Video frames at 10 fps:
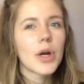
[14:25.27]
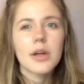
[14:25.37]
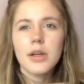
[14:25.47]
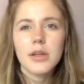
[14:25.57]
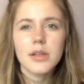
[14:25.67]

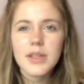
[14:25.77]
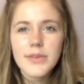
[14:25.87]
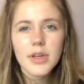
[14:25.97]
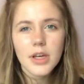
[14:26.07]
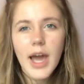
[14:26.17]
or
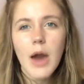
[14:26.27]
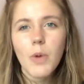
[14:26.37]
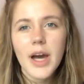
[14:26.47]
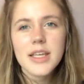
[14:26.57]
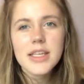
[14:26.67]
even
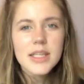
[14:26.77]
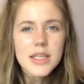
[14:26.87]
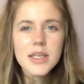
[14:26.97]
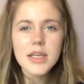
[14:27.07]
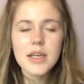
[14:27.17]

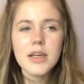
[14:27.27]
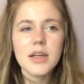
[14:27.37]
kawaii,